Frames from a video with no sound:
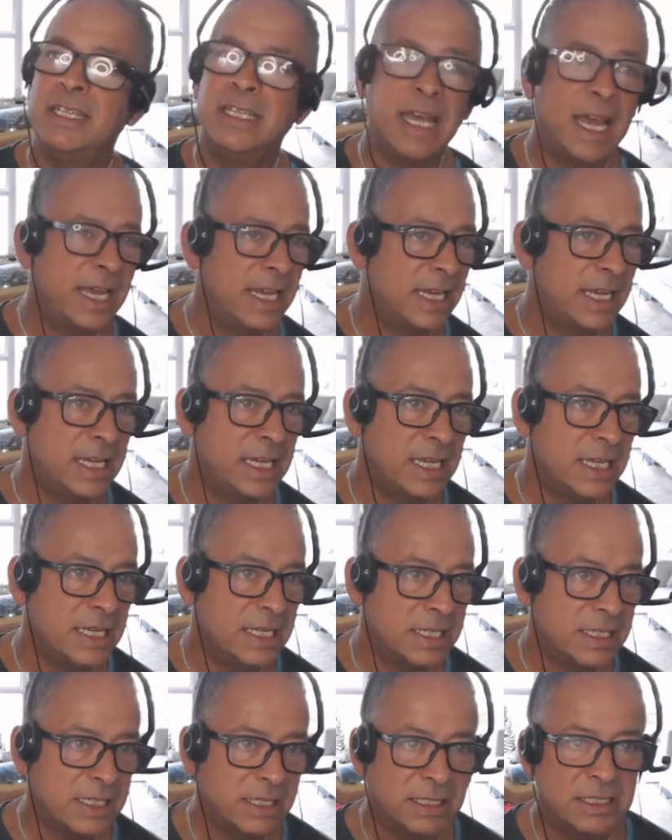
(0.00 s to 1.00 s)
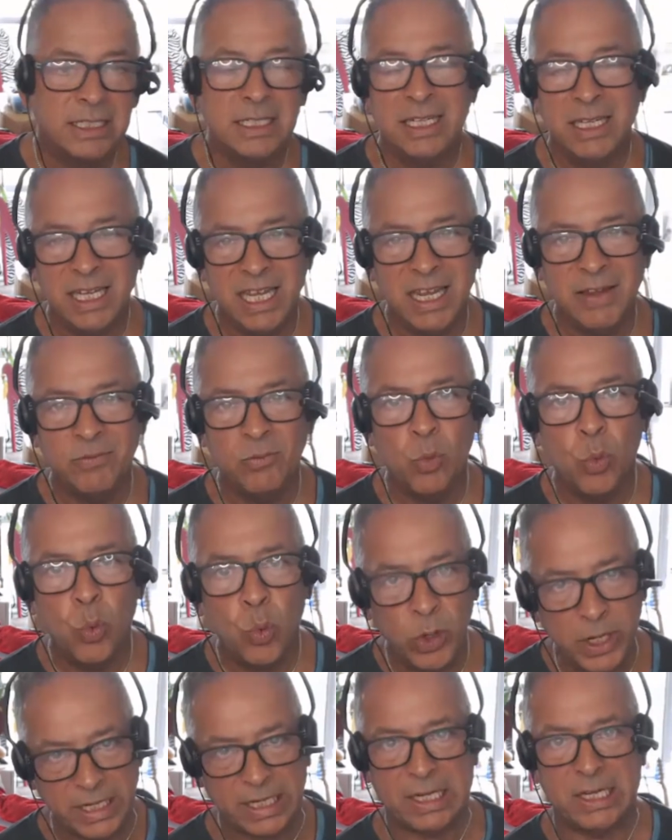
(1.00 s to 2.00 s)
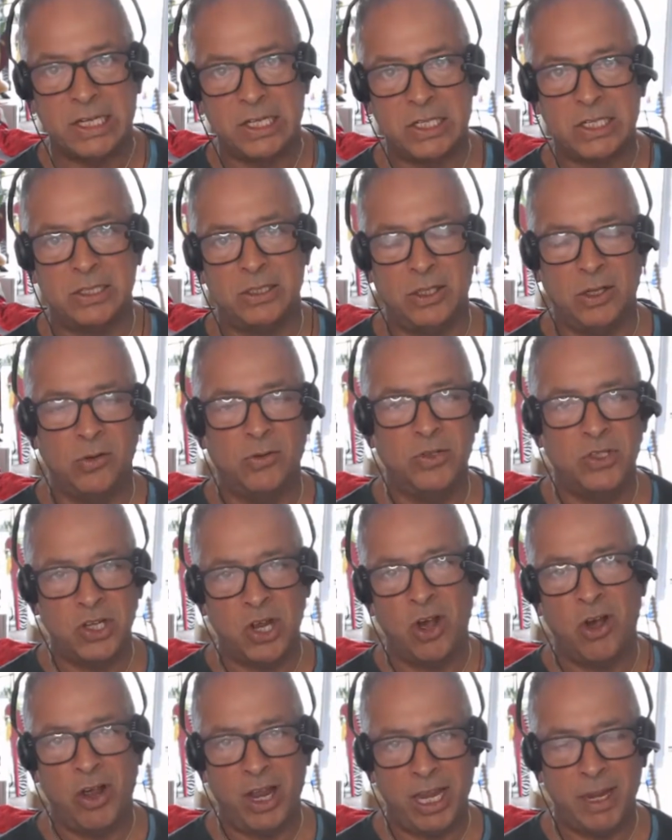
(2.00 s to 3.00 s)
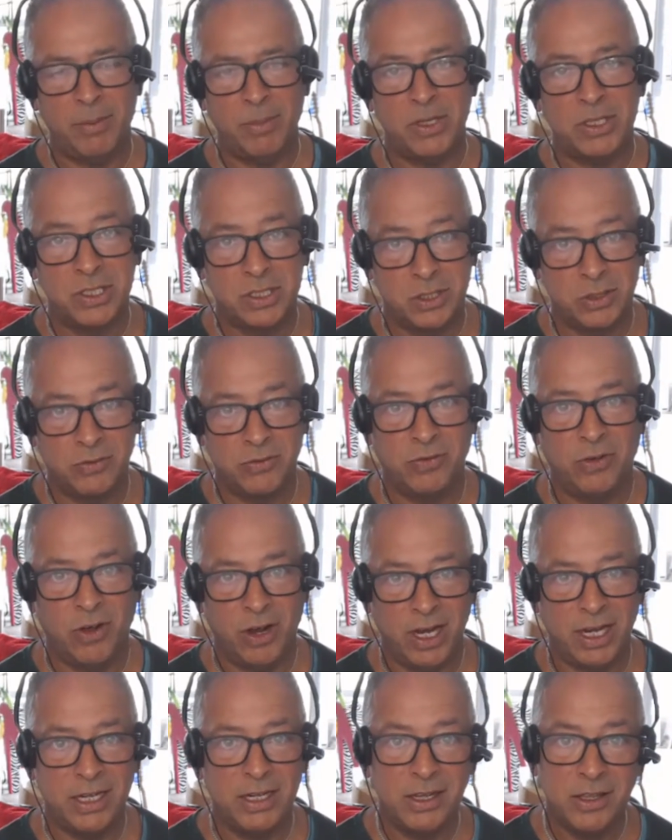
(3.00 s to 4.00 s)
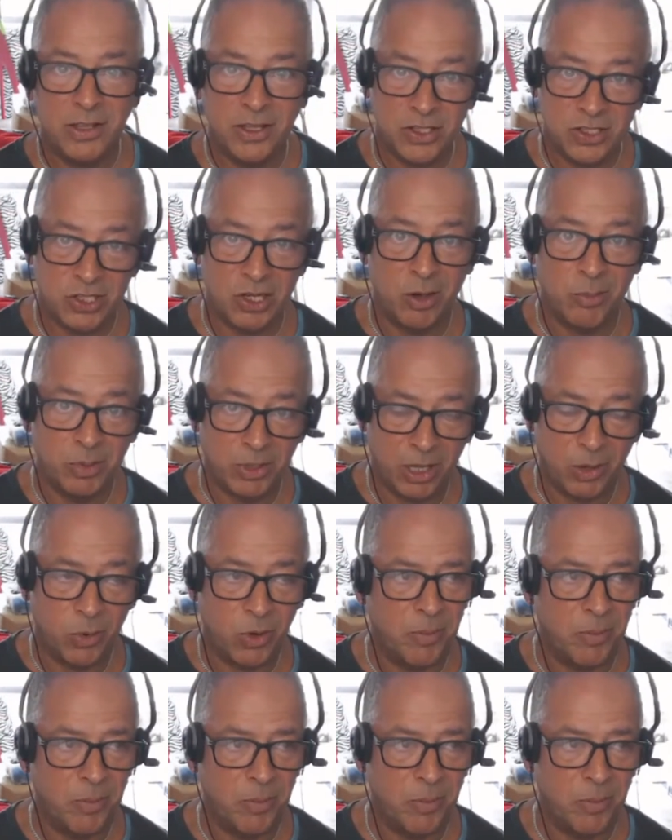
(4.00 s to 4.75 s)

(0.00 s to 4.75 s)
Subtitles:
days, even weeks of time to find the sample I